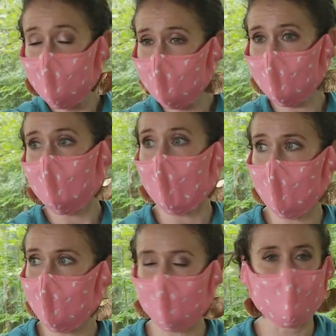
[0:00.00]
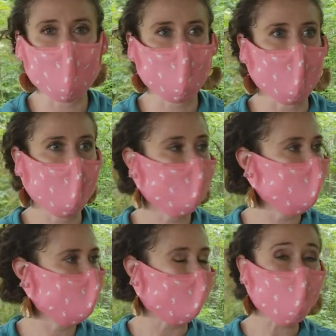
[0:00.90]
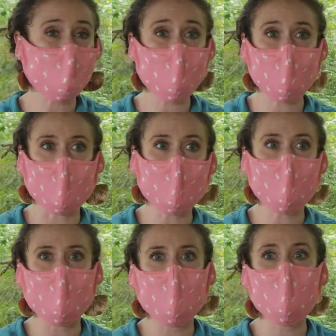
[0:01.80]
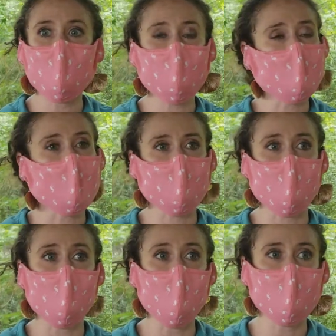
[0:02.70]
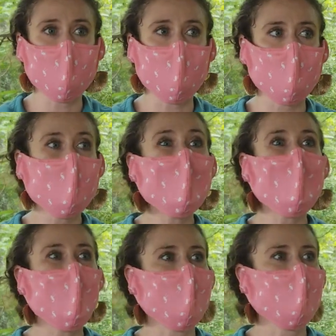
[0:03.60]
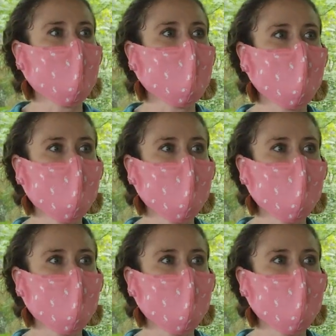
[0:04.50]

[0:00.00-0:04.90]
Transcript: she's in a habitat like that, because as she's flying around, she's going to have to maneuver around